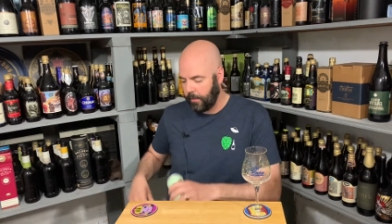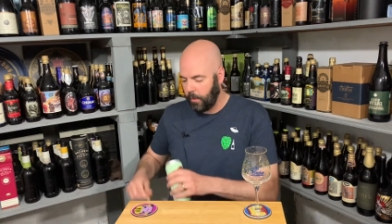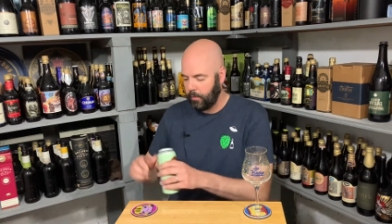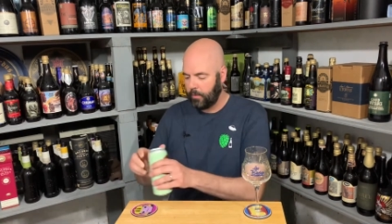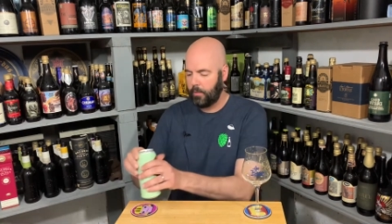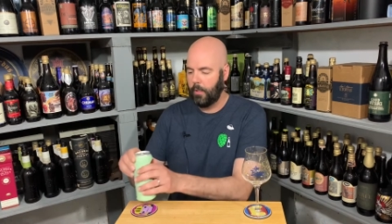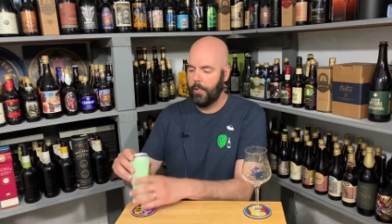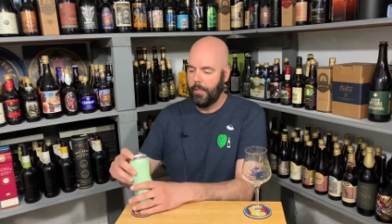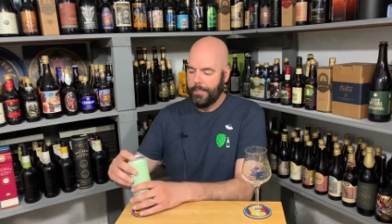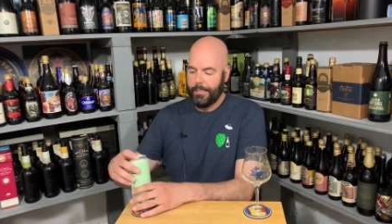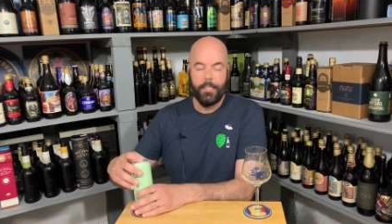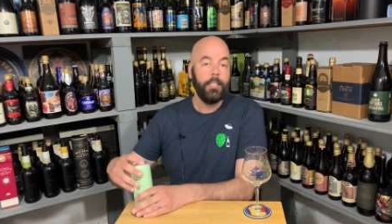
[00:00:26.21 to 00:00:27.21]
notes
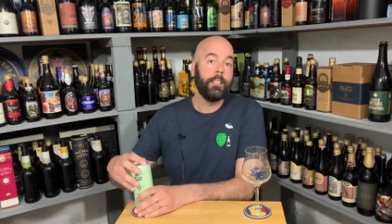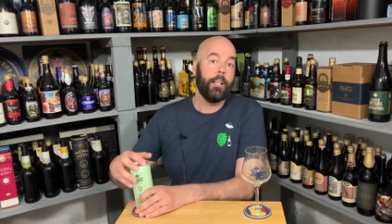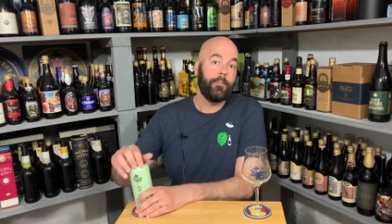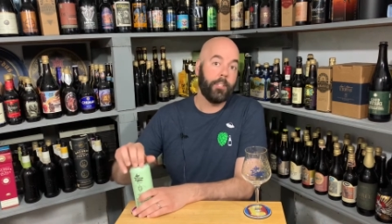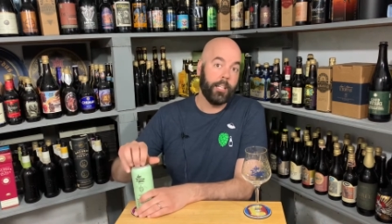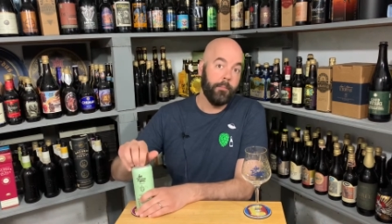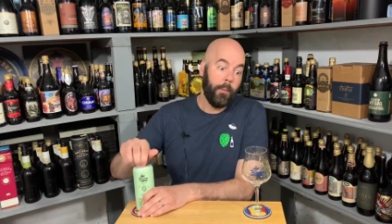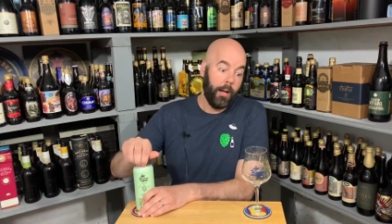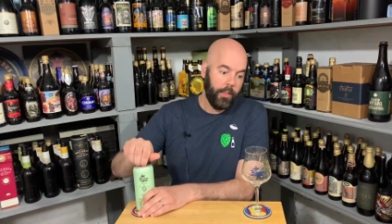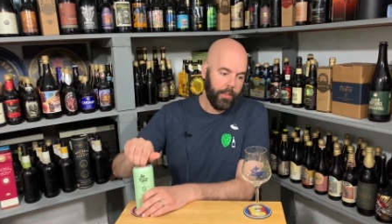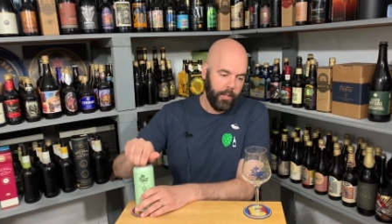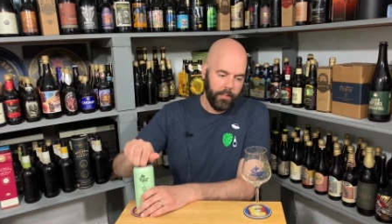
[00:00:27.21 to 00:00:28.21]
until after I give my
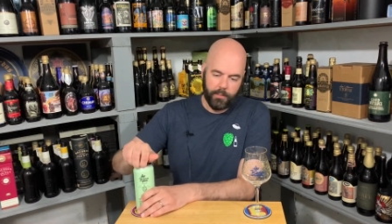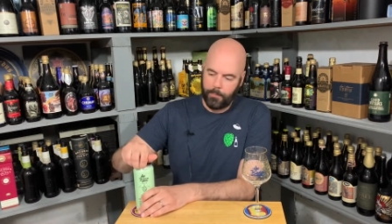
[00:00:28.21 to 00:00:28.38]
thoughts.